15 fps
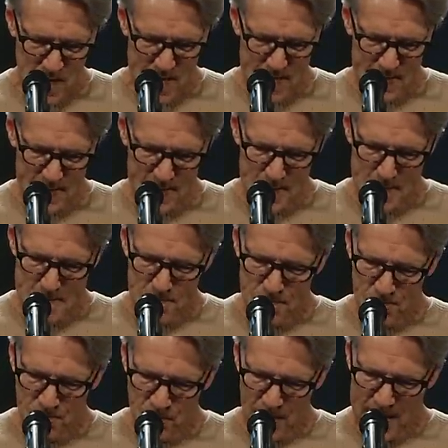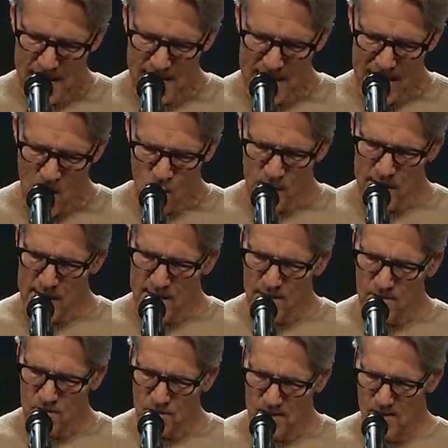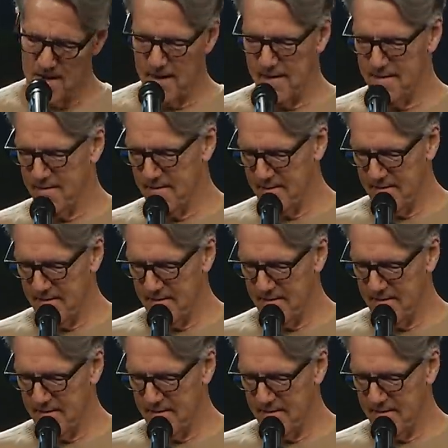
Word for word: And, and now he is, huh,